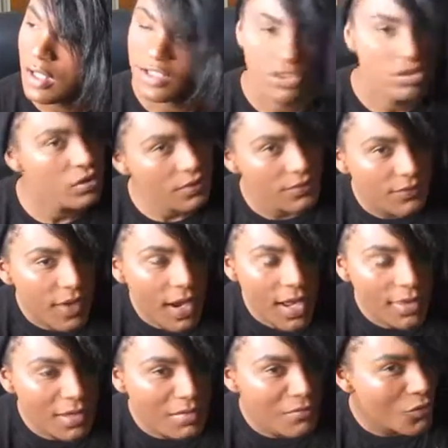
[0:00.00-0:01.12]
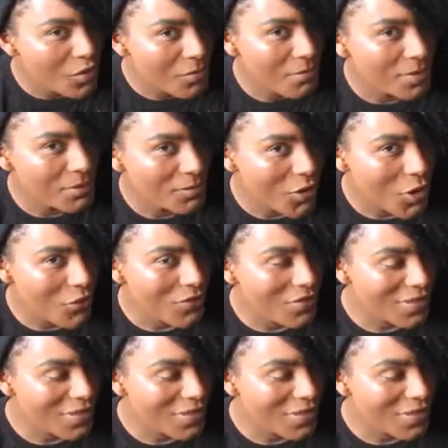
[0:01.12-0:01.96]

did you invite like more people over?